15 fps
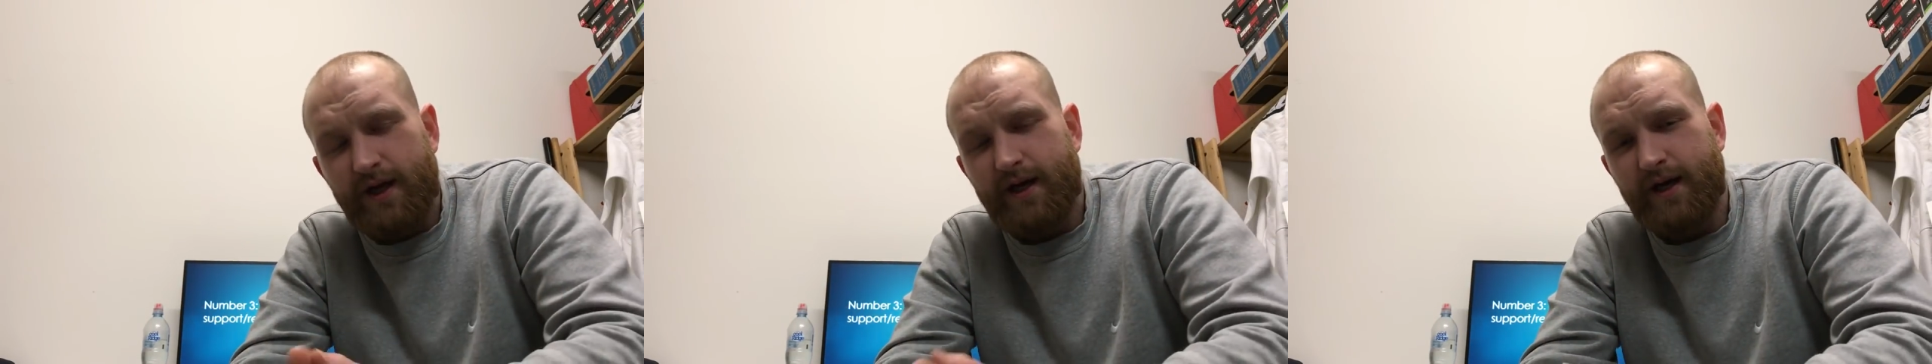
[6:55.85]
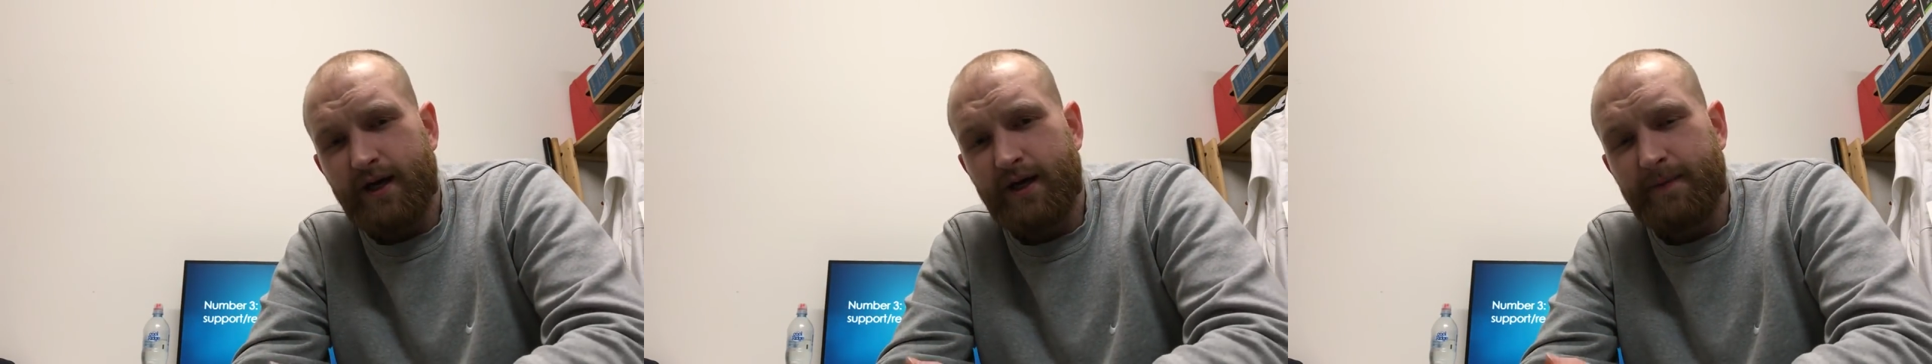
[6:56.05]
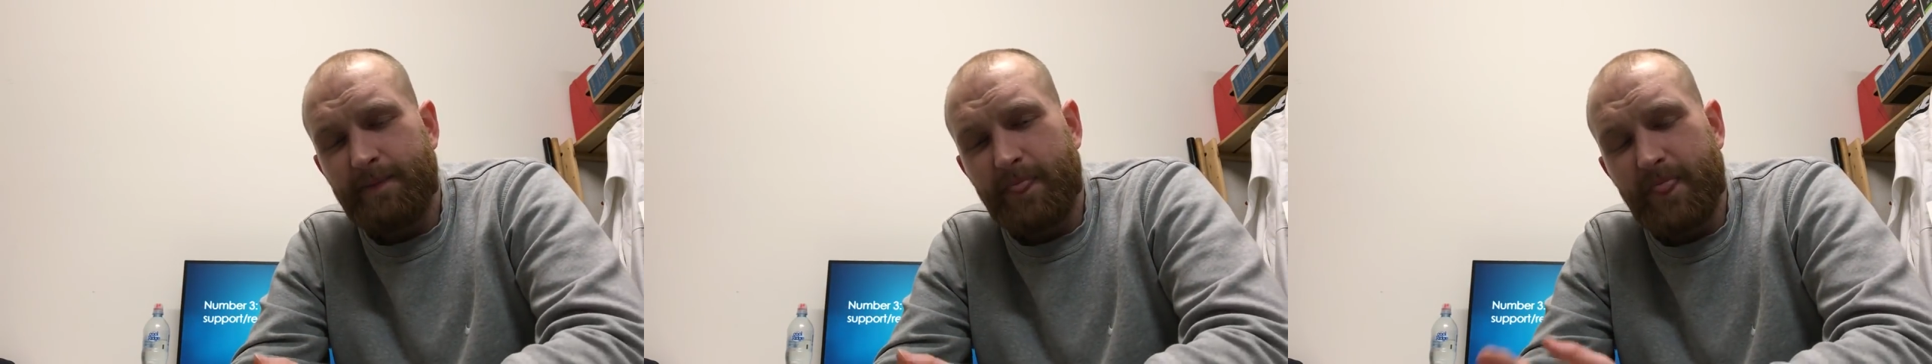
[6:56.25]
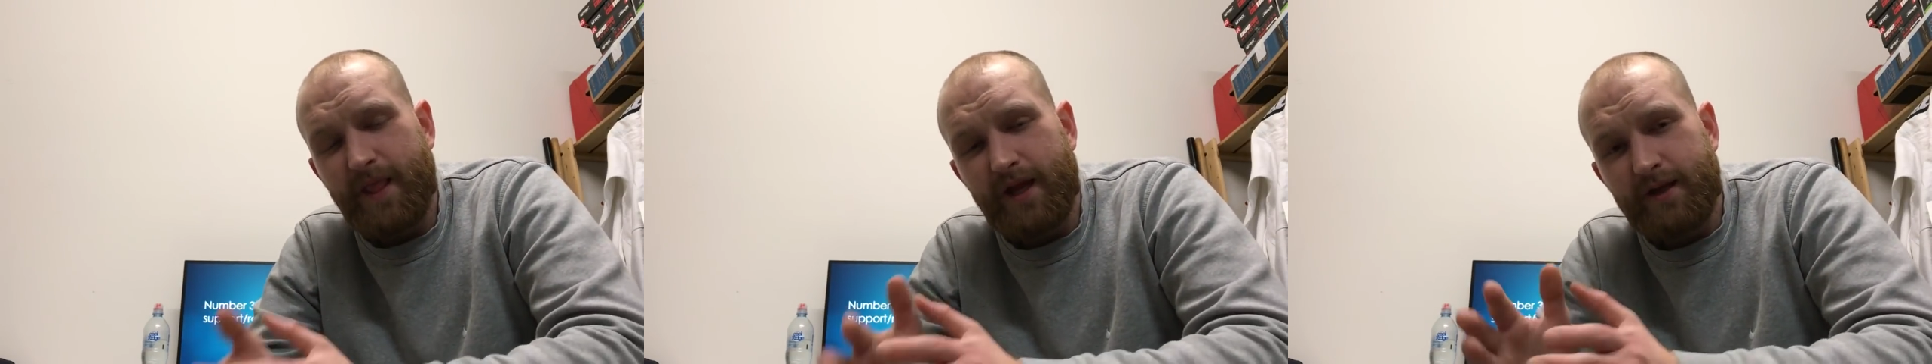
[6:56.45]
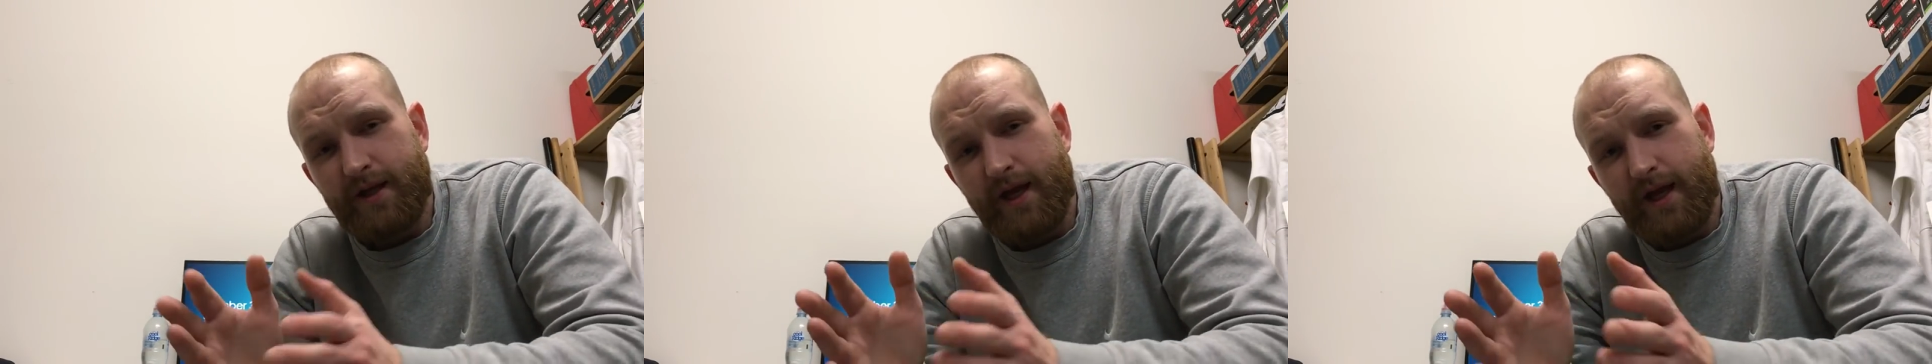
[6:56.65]

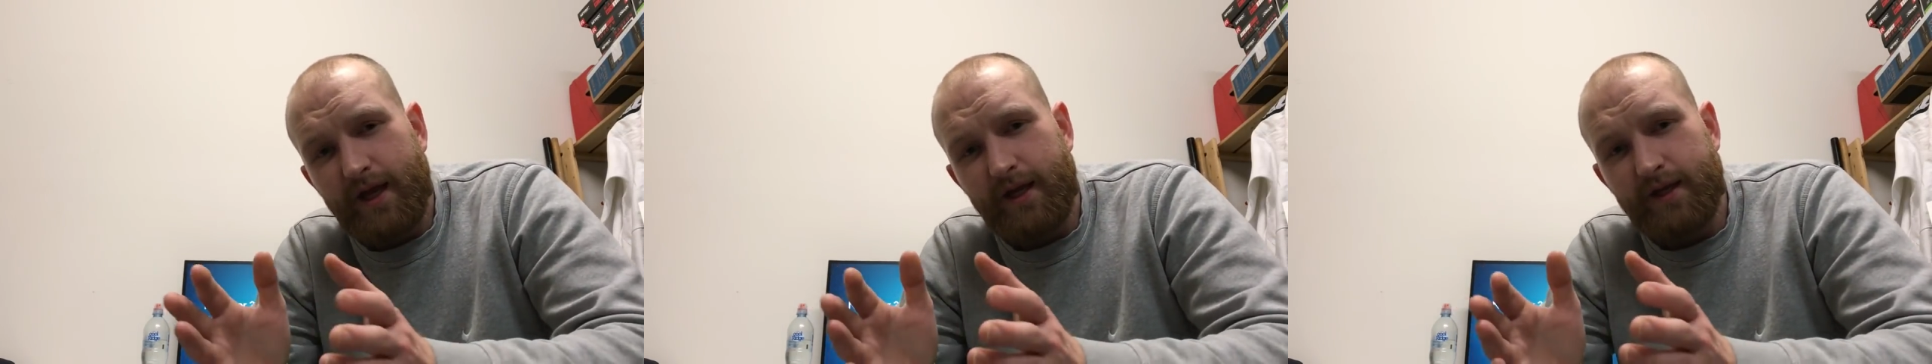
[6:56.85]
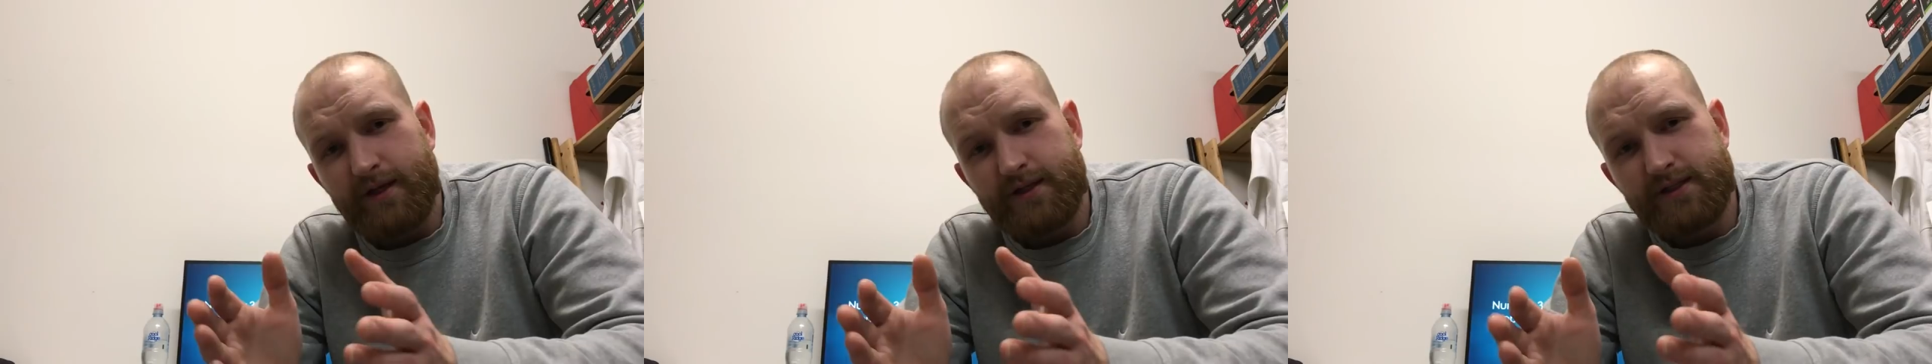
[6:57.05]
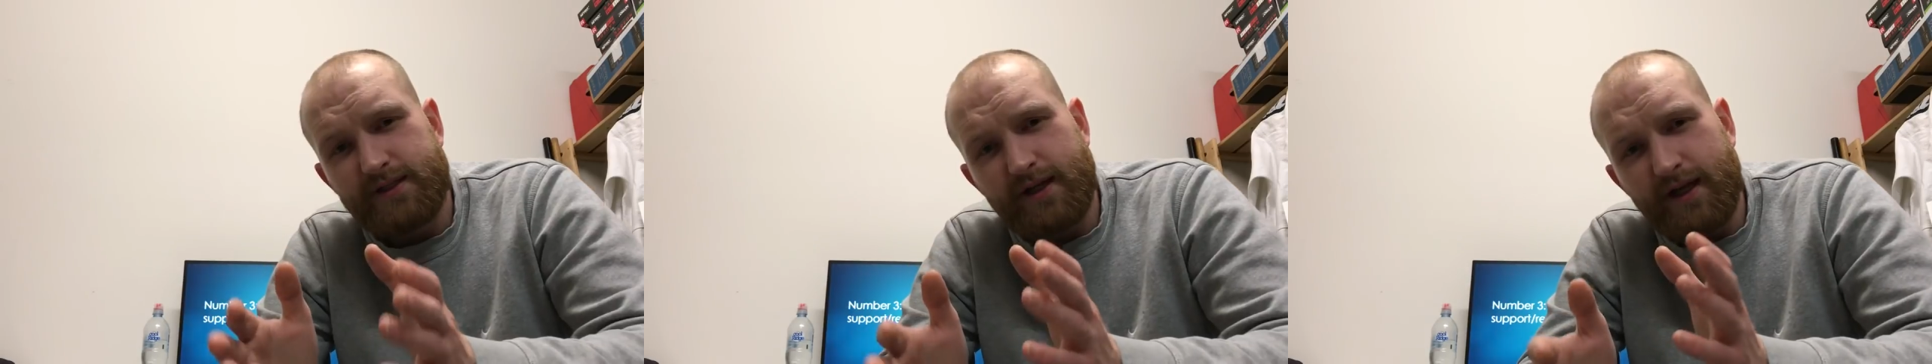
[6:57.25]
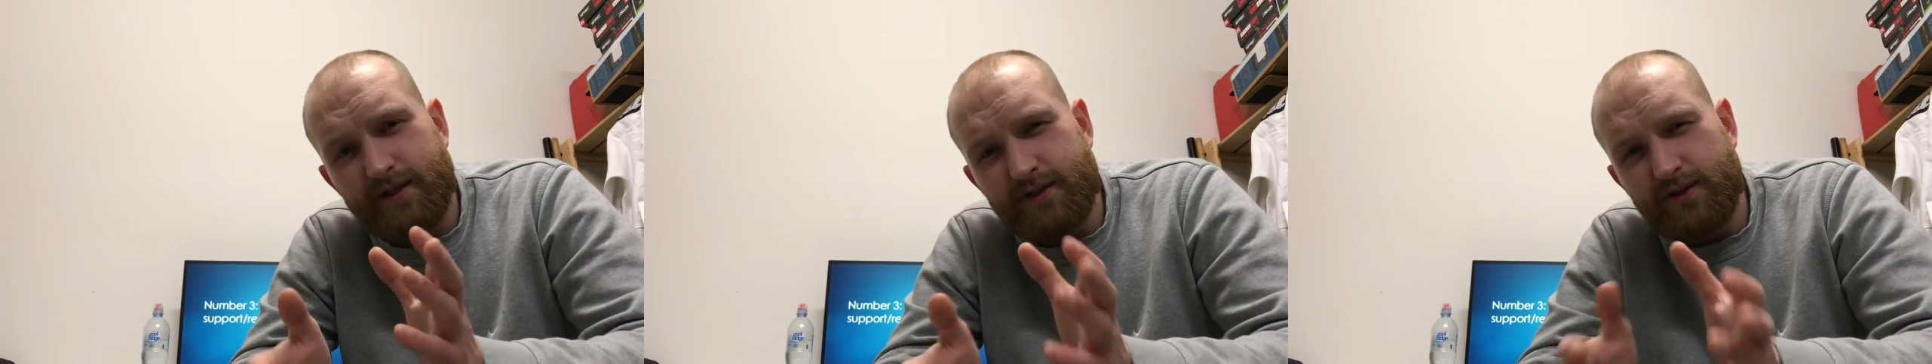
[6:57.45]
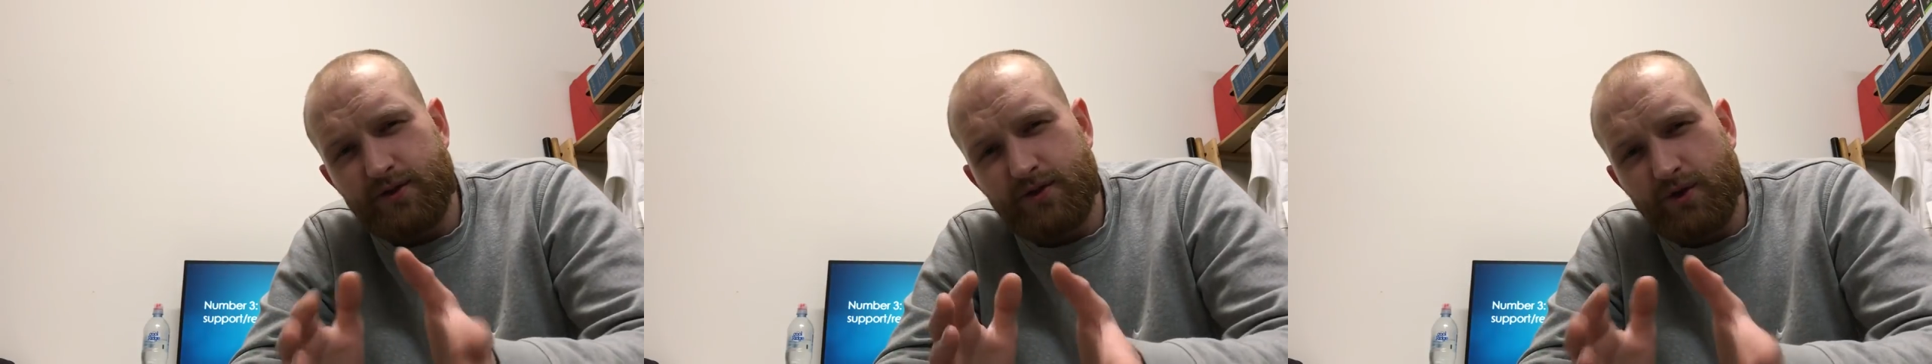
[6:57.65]
and start
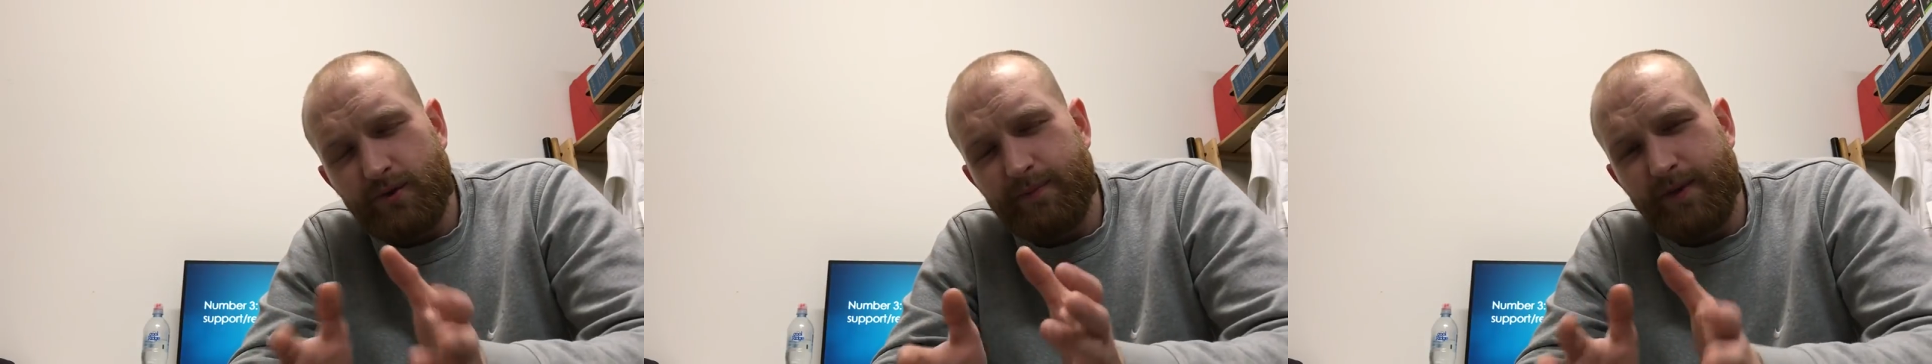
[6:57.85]
to do a